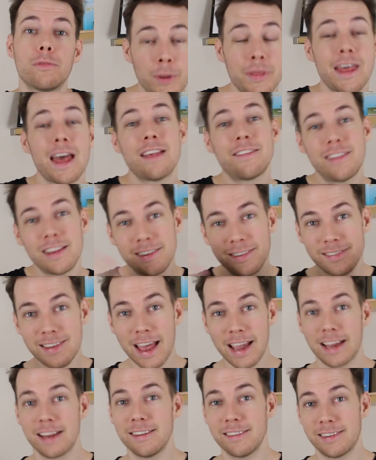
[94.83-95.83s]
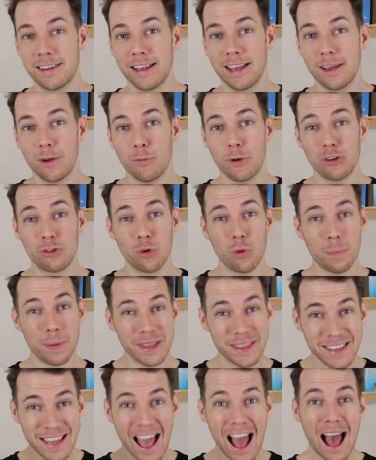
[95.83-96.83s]
But there's this second tier, which will
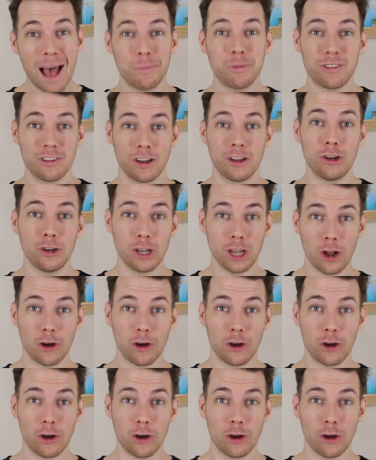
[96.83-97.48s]
be the absolute